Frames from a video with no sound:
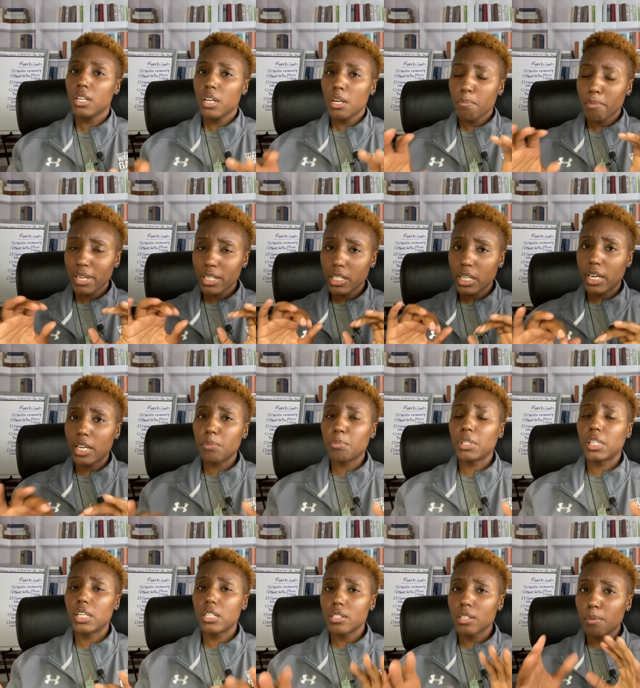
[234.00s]
my diet
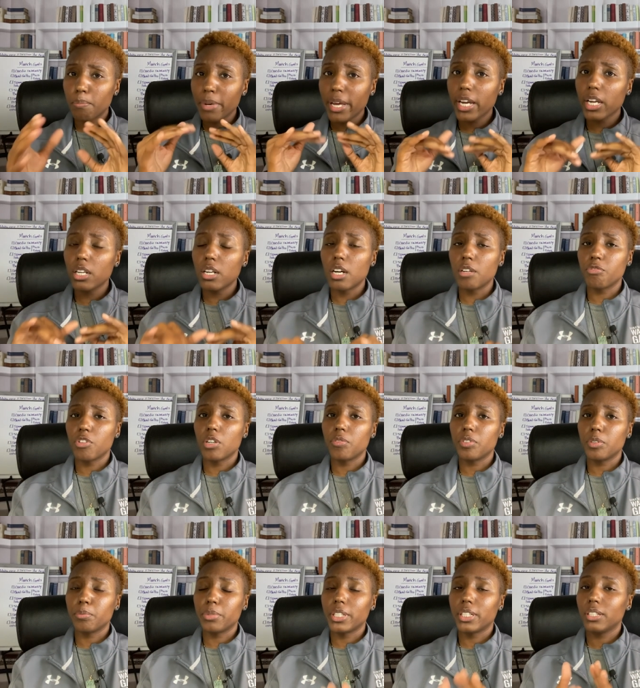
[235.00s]
plan, so I'm backing off of
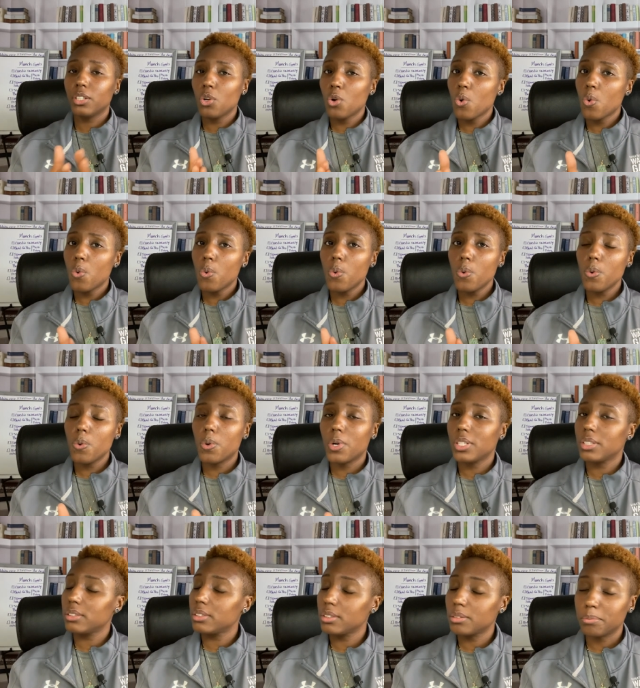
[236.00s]
it, but whew,
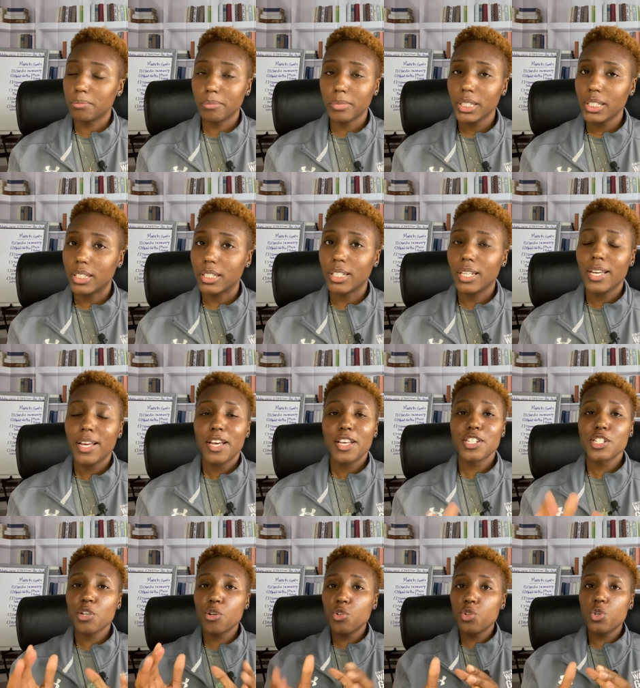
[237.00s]
man.
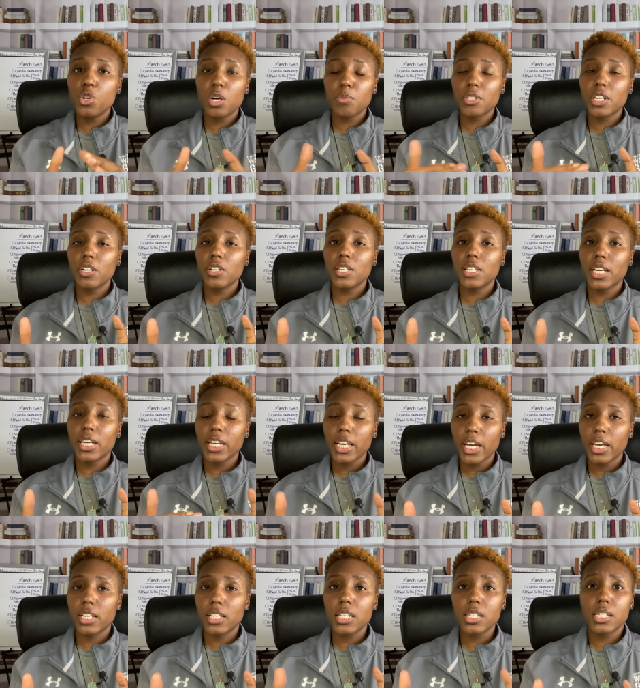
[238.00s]
So you go up there and you're like,
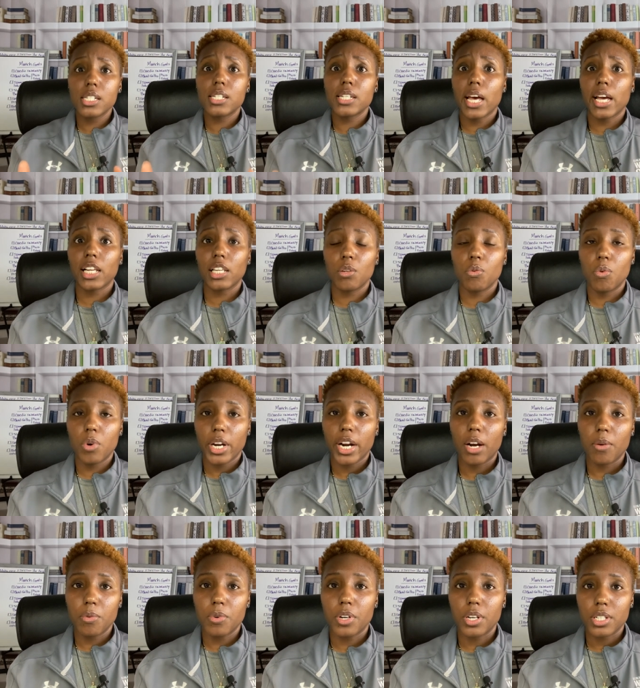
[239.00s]
hey, this is exactly what I
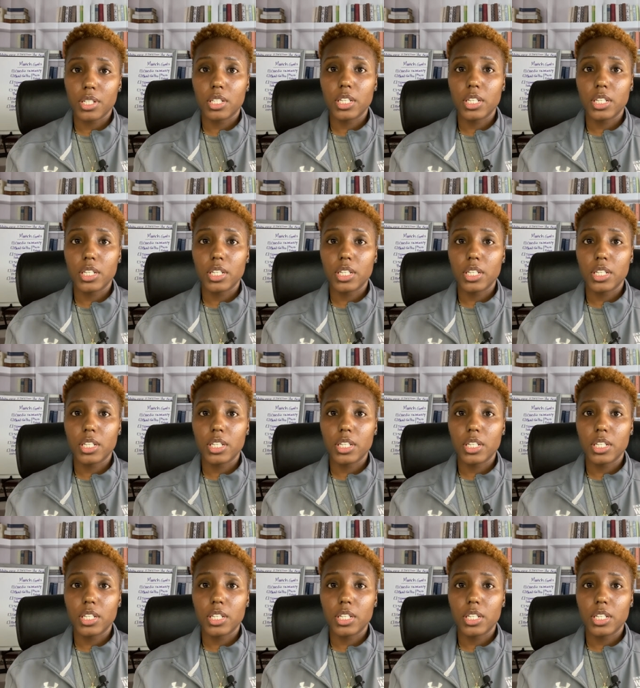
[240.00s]
want. So